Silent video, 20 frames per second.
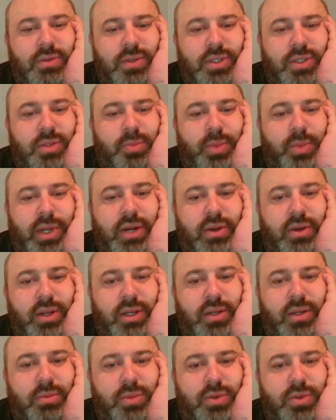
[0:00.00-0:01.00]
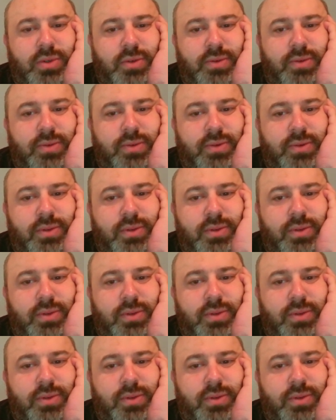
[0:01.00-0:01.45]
was apparently the move.